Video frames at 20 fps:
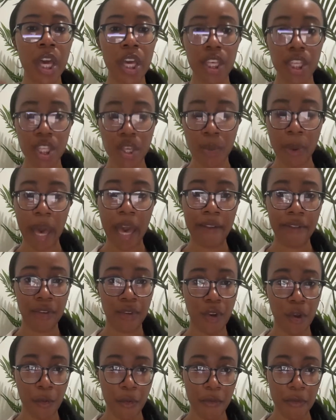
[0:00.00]
you have a
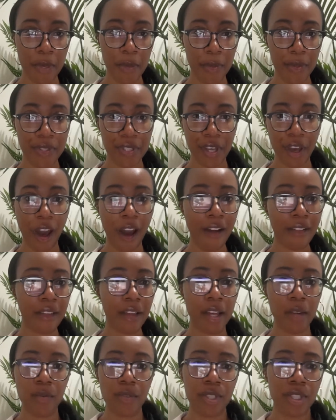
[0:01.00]
group of people to call
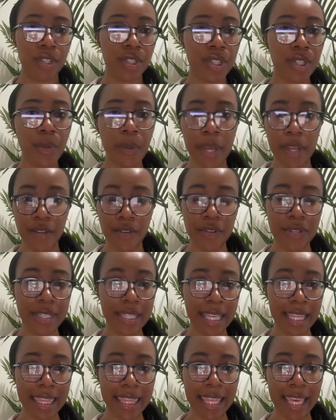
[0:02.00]
on to do
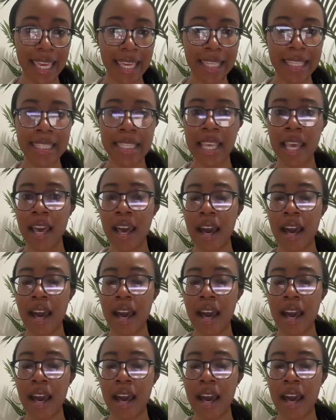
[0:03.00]
interesting things.